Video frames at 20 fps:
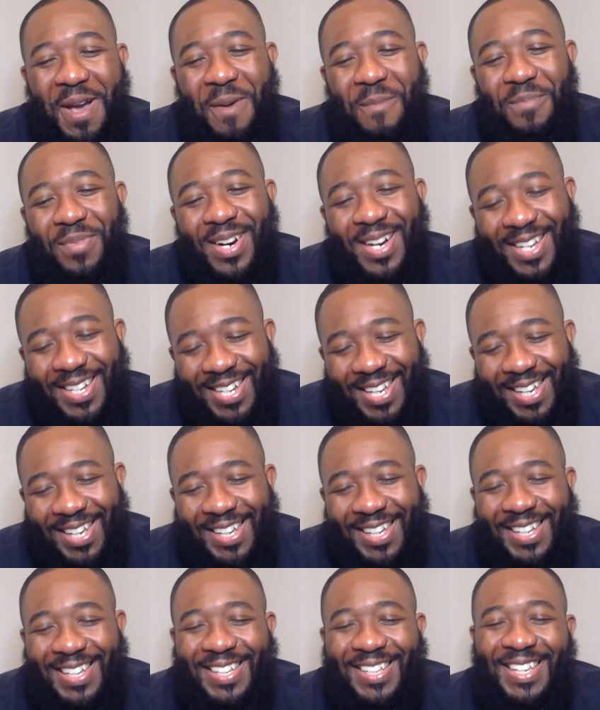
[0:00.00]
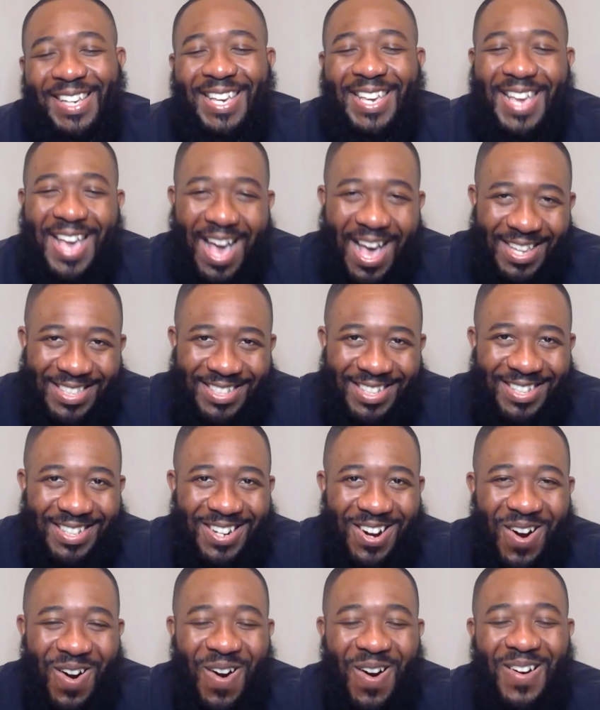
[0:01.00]
But he has a good
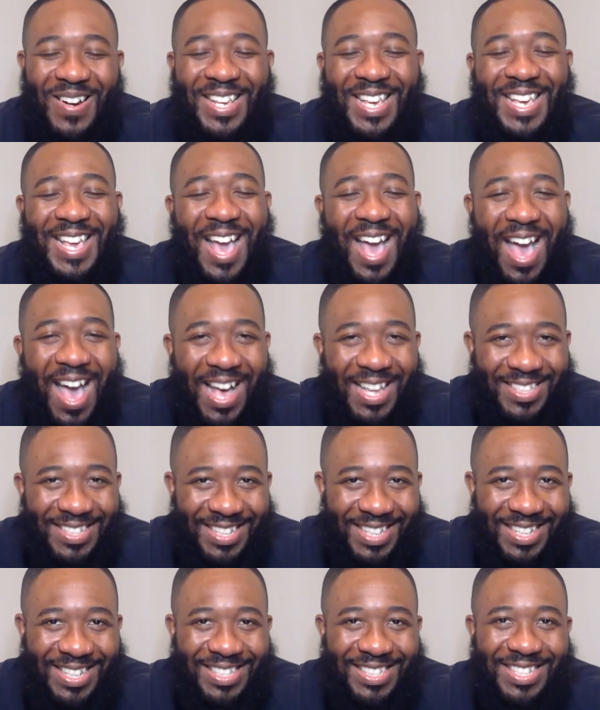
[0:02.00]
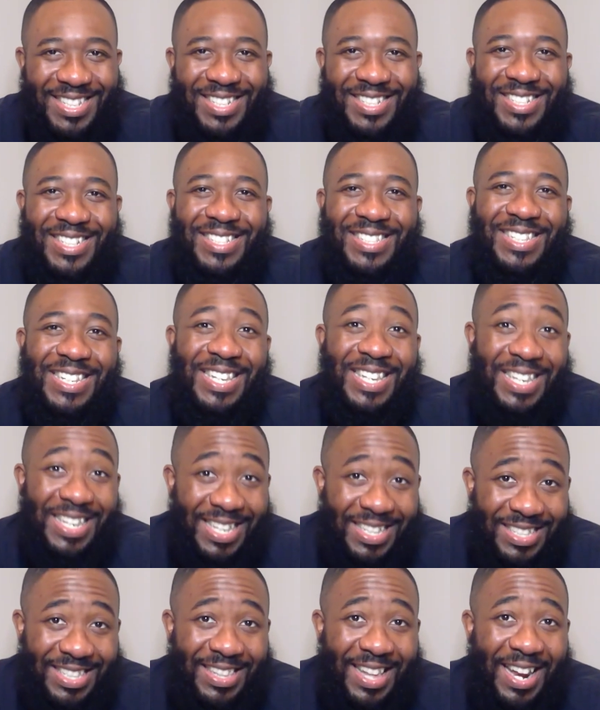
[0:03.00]
heart. He has good intentions, and he
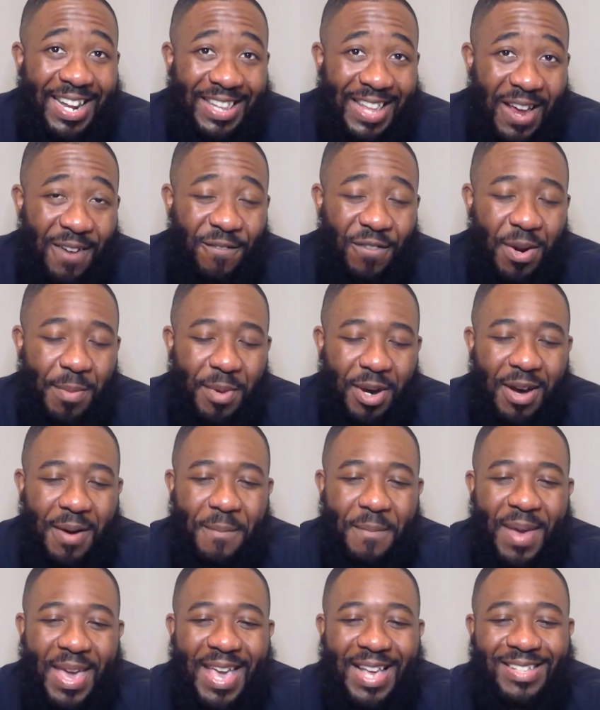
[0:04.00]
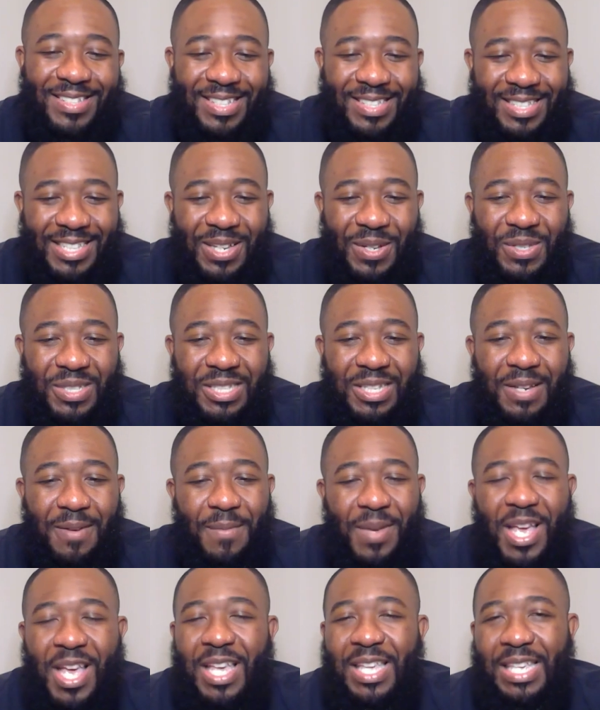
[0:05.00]
gets a lot of that from Aunt May as she tells
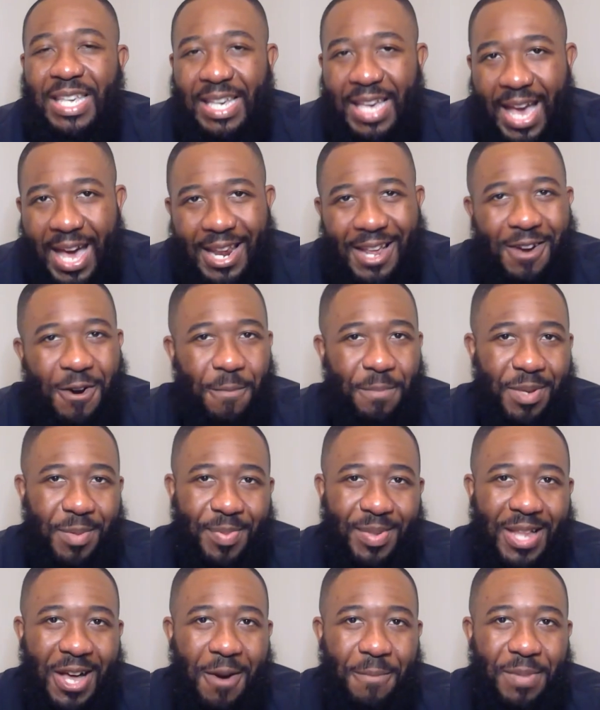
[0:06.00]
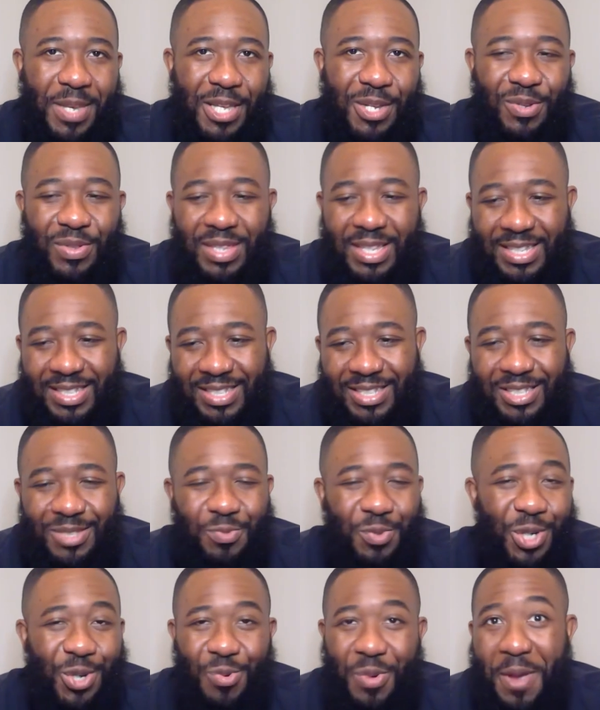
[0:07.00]
him, you got to help people out, Peter. This is
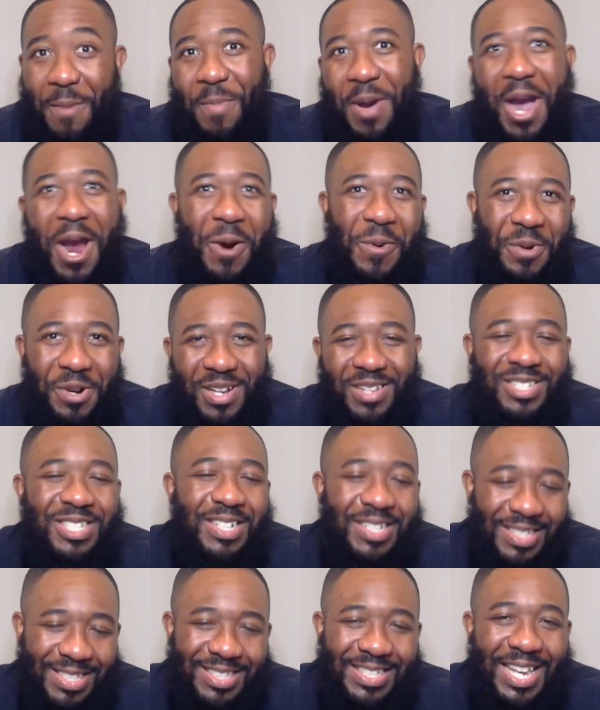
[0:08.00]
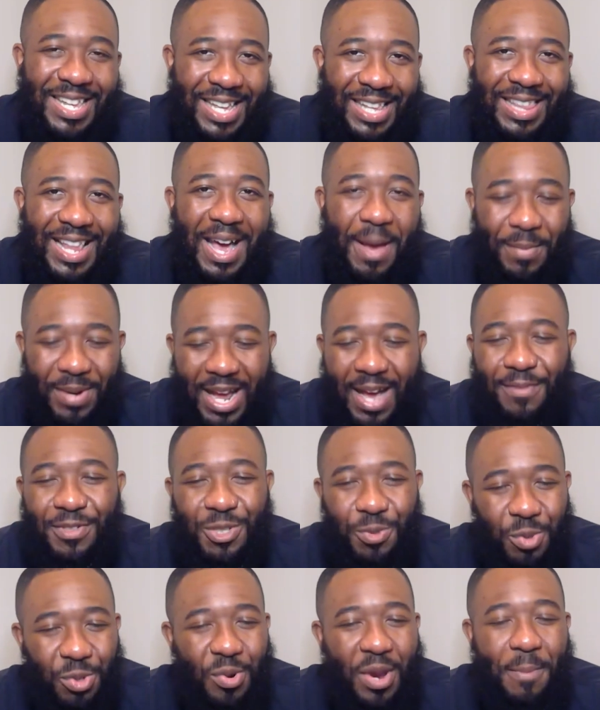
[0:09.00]
where great power comes. She doesn't say that line, but
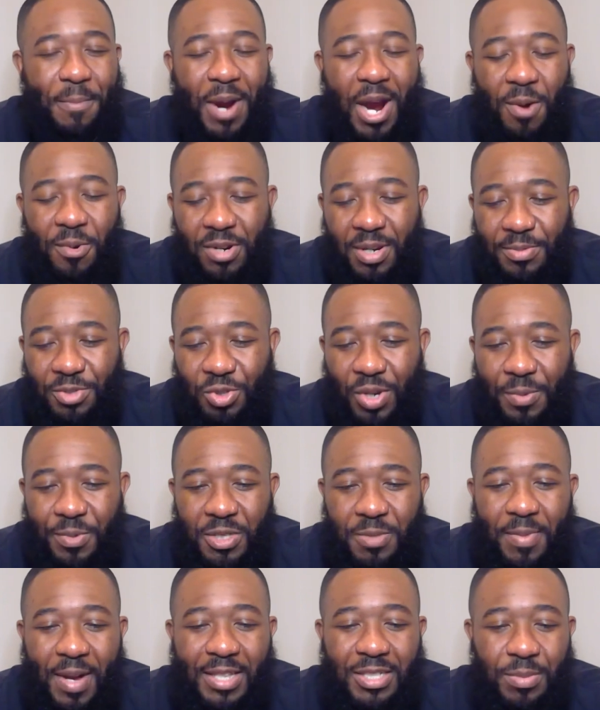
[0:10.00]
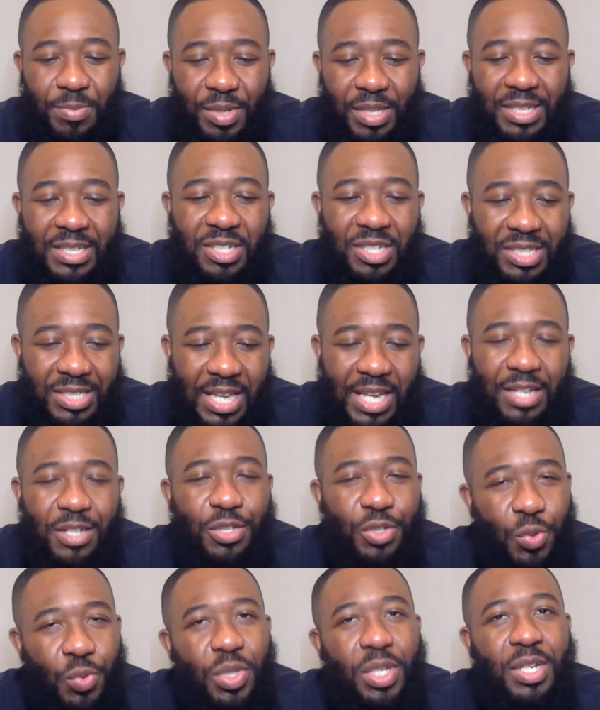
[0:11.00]
obviously with great power comes great responsibility. She's like,
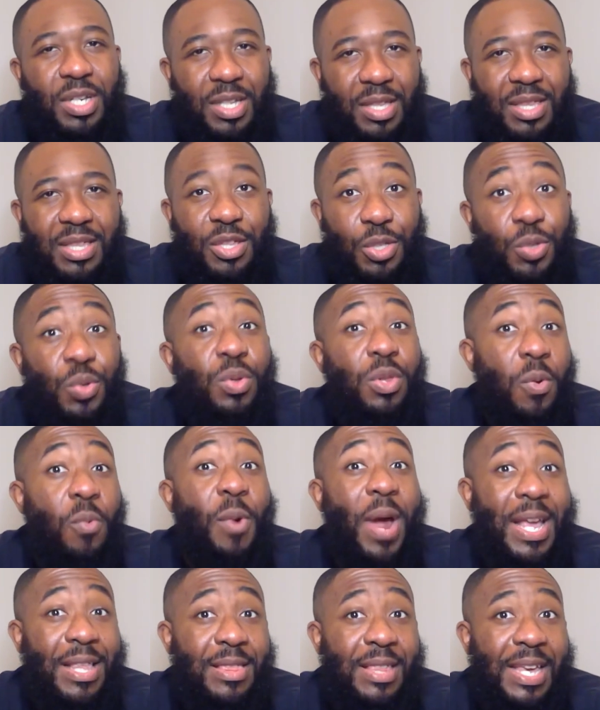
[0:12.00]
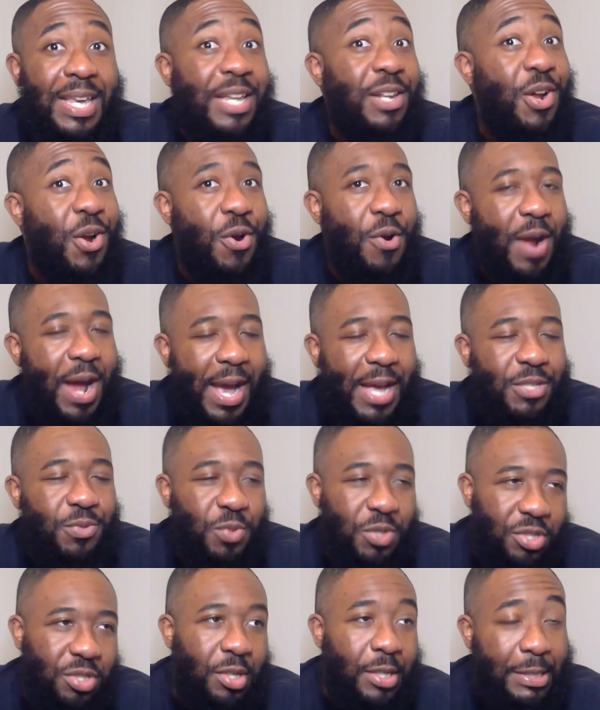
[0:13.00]
do the good, do the right thing in her eyes,
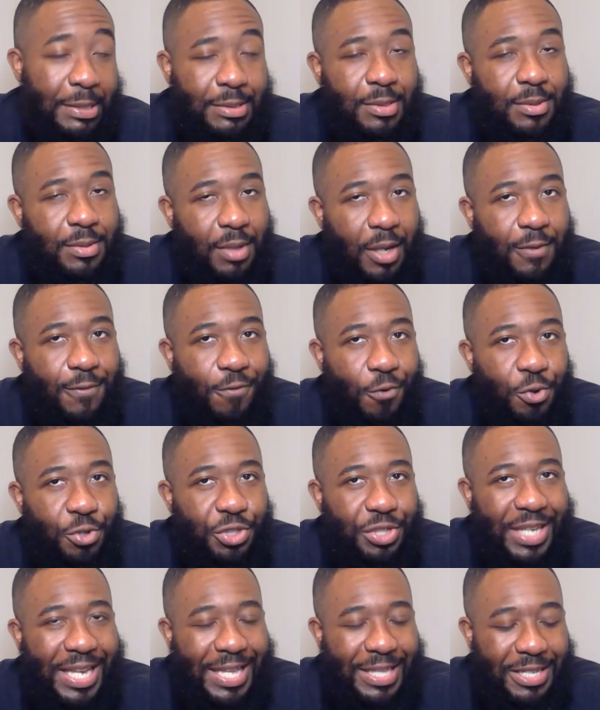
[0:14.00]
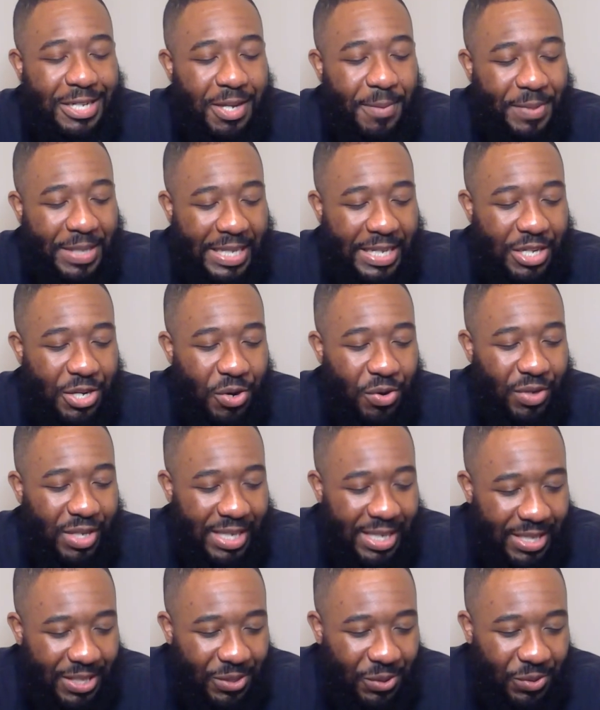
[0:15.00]
which unfortunately ended up getting her
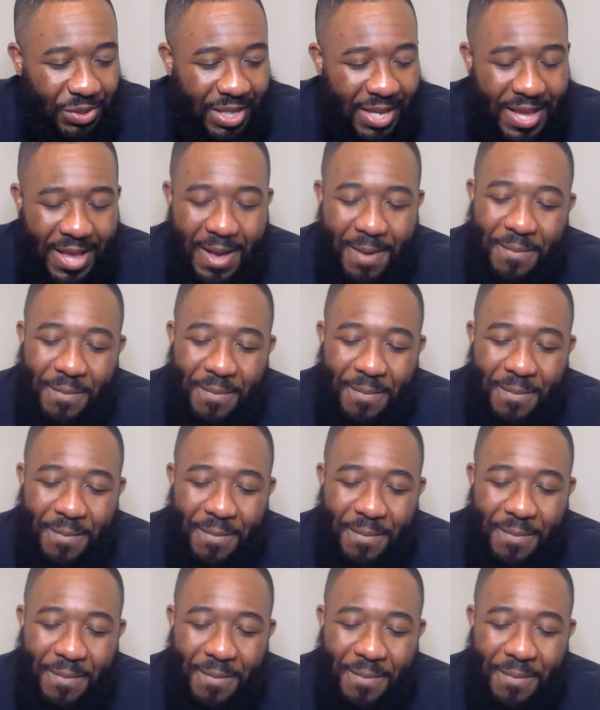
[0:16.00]
killed.